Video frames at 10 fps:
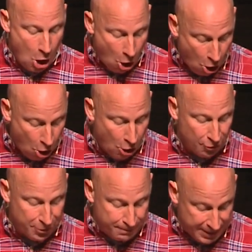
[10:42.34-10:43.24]
all
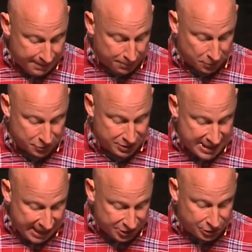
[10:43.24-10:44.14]
the peoples,
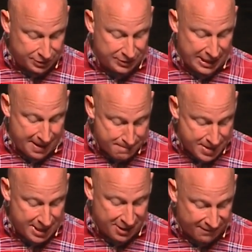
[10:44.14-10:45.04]
nations, and
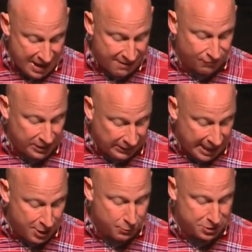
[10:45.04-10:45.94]
men of every
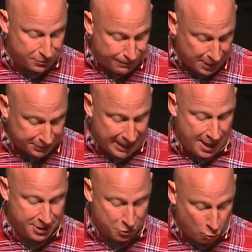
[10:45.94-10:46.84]
language fell
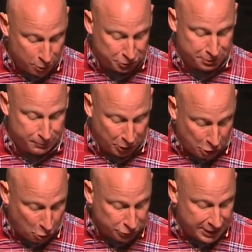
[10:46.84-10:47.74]
down and worshiped the
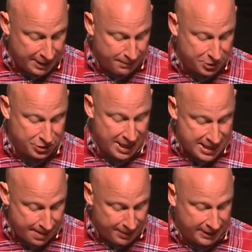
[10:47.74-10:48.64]
golden image that
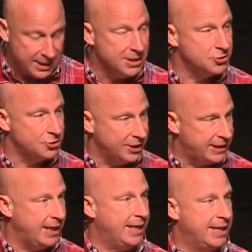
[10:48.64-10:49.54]
Nebuchadnezzar the
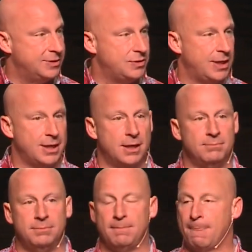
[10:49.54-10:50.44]
king had set
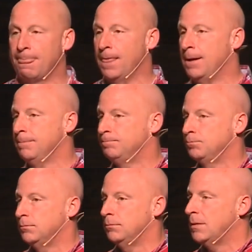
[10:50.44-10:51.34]
up.
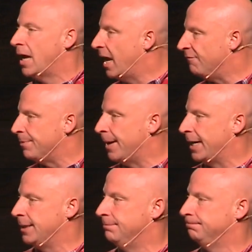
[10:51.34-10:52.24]

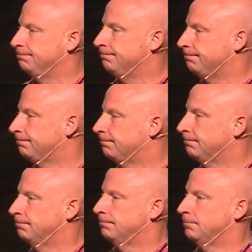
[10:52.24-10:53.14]
Everybody.
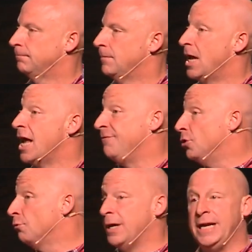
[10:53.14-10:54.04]
If
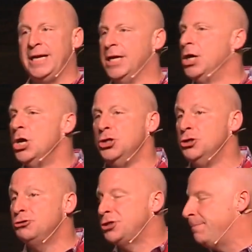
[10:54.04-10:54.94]
you're reading it,
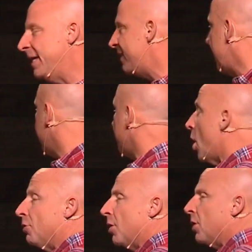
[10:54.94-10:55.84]
you should be thinking,
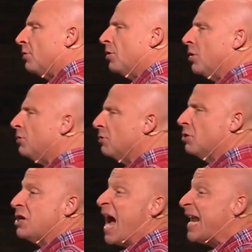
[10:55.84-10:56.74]
no, not